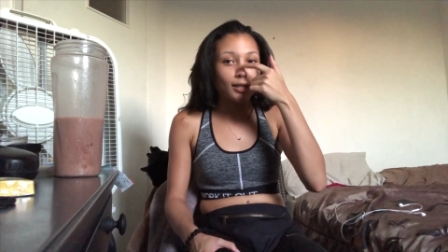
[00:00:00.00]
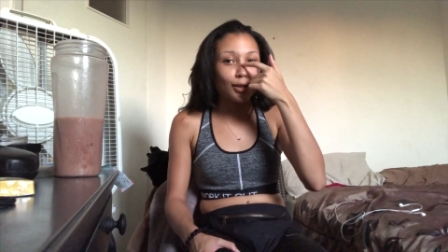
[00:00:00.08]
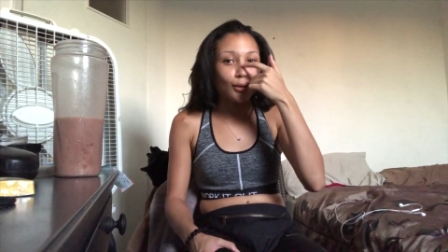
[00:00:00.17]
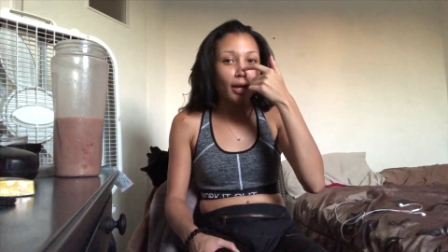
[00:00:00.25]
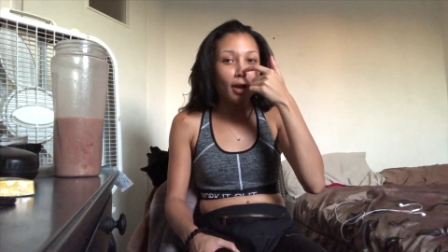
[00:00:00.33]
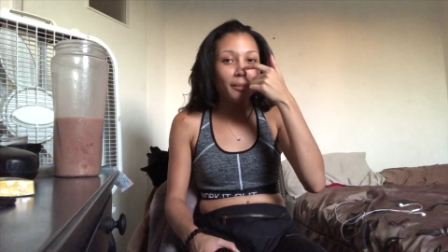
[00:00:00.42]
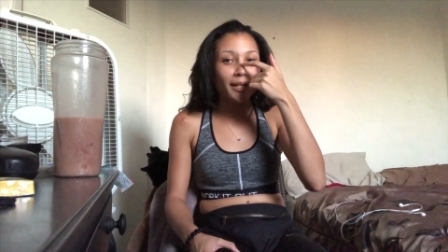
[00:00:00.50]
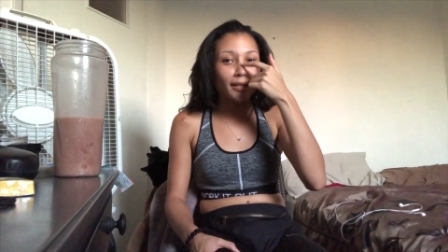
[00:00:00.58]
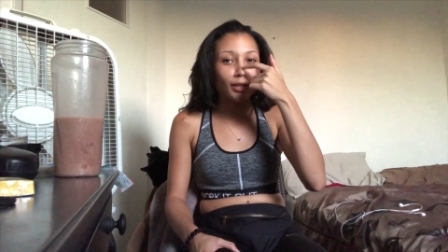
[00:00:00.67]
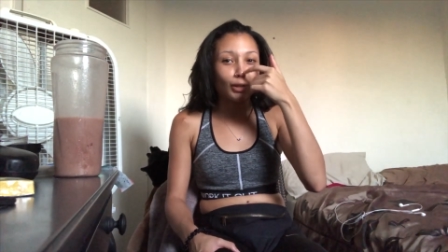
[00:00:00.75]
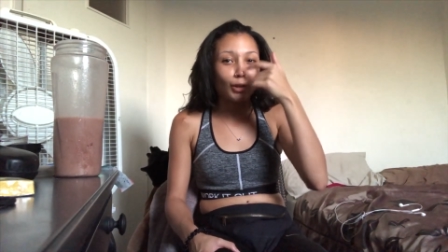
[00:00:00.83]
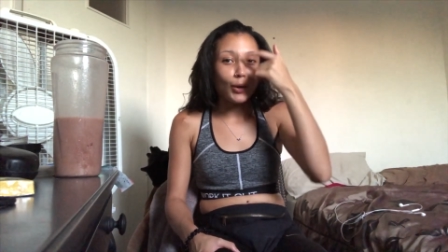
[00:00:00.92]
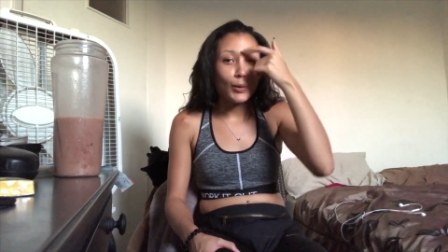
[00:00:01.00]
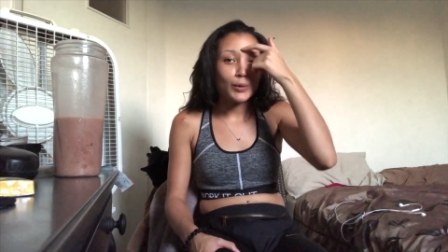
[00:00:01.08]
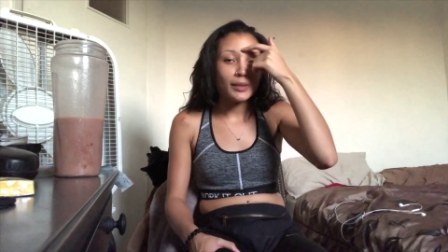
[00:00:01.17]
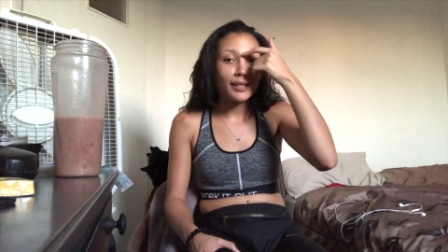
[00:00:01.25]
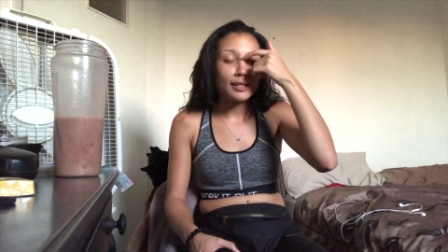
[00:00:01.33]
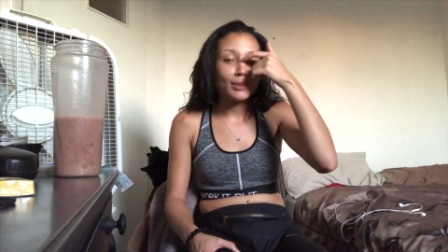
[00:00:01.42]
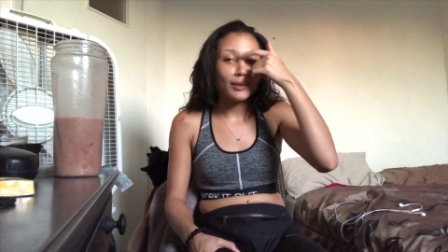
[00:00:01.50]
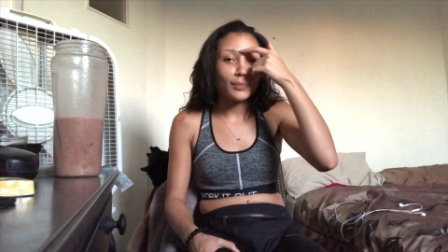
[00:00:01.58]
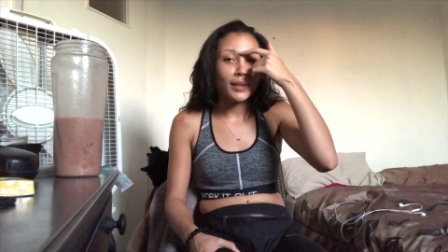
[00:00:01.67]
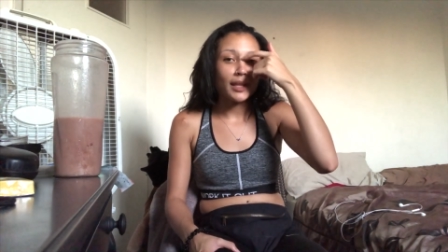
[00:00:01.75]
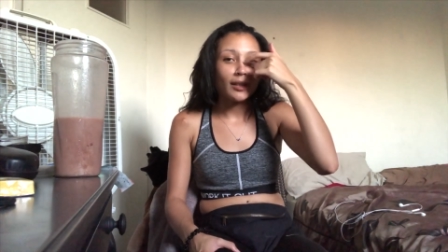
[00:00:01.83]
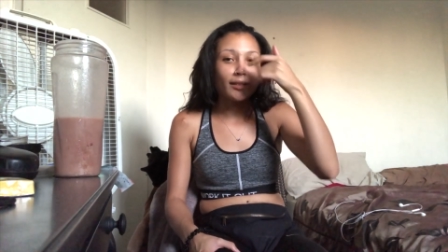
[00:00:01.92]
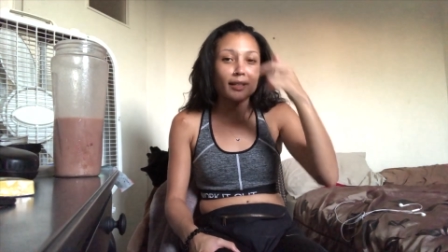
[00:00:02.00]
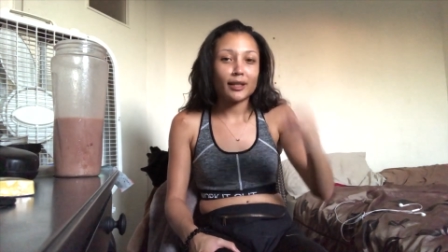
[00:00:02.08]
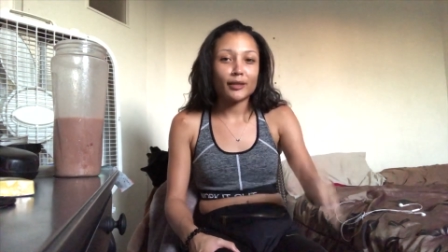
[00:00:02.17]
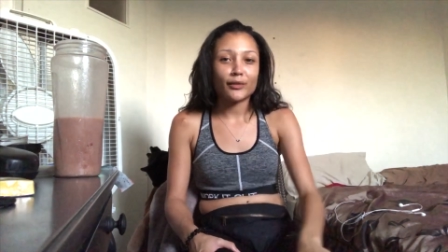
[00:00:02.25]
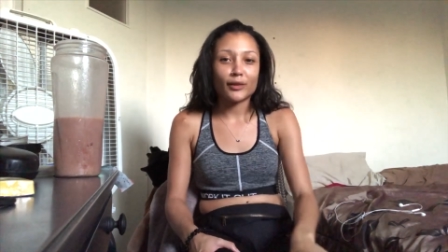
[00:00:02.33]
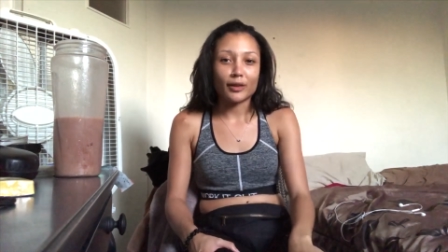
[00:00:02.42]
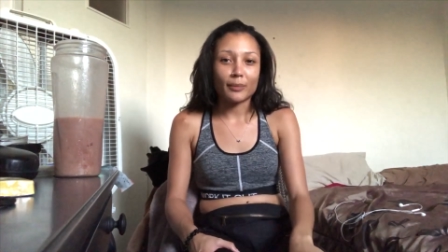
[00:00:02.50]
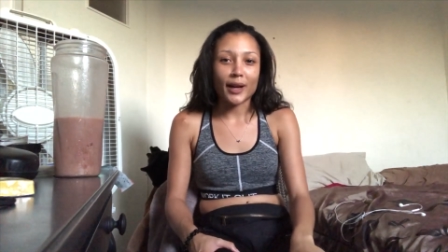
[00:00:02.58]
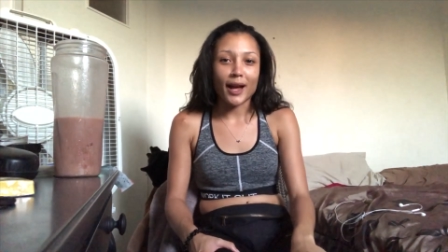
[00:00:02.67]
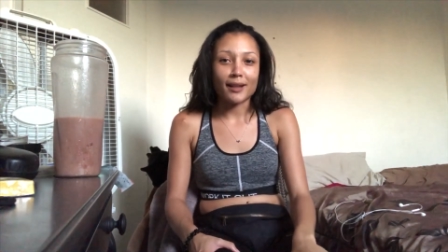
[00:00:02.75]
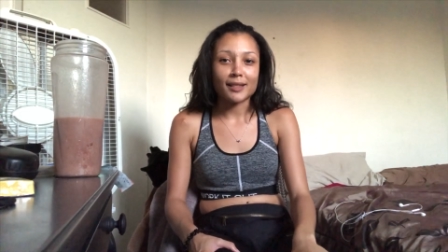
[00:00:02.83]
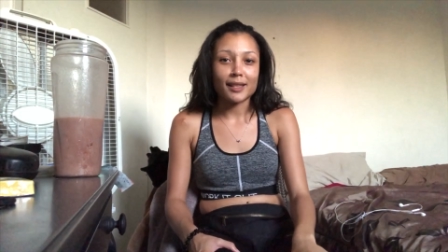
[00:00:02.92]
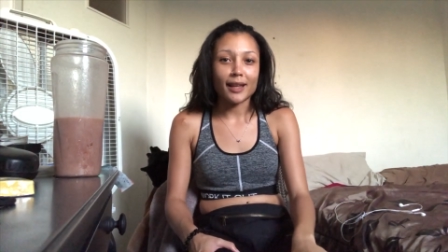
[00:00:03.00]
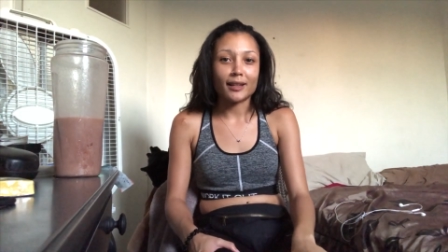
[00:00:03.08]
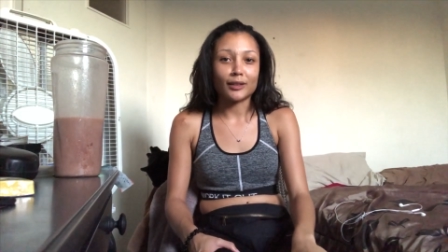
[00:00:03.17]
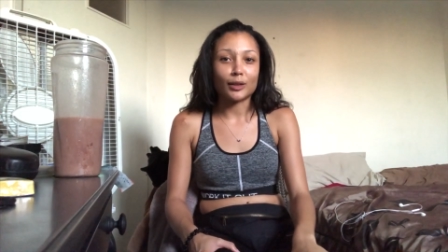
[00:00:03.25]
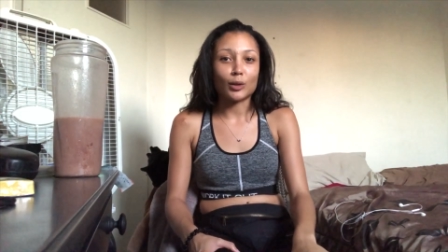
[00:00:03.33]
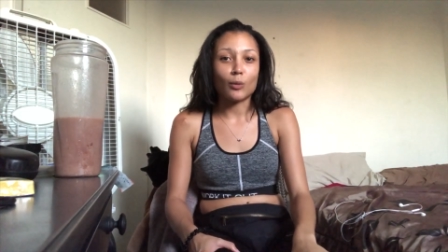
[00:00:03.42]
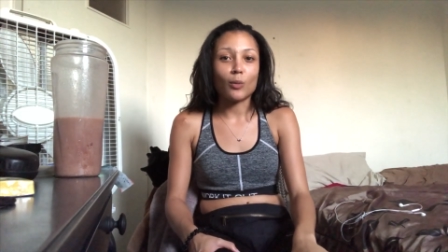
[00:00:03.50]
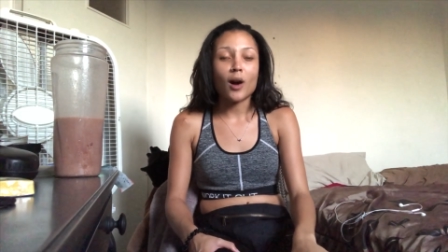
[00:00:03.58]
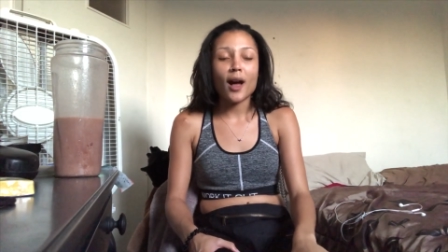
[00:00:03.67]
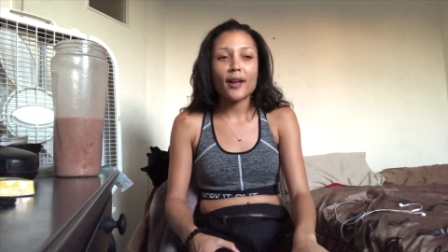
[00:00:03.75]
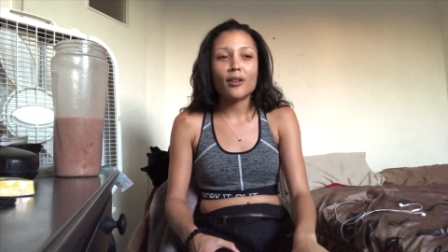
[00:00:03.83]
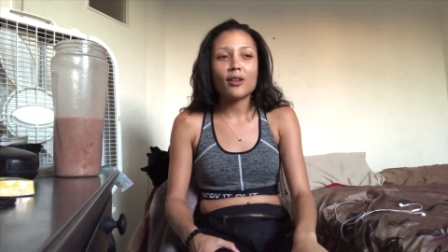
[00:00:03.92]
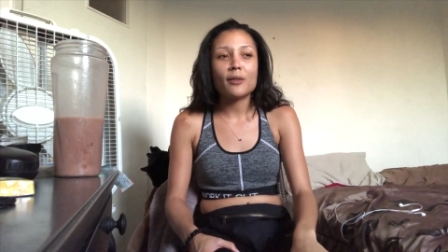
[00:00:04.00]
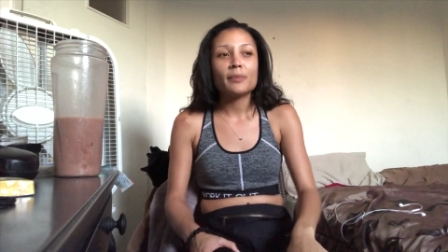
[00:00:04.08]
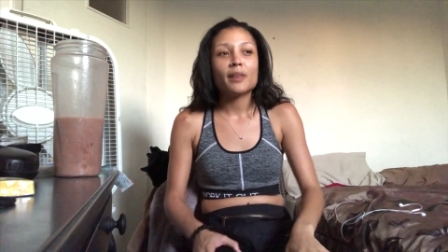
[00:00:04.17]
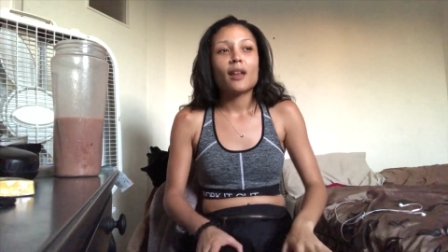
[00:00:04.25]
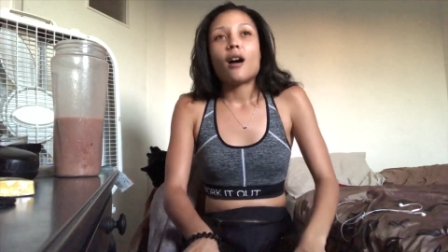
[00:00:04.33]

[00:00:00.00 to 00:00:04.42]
So now my nose has been peeling for the past like little while.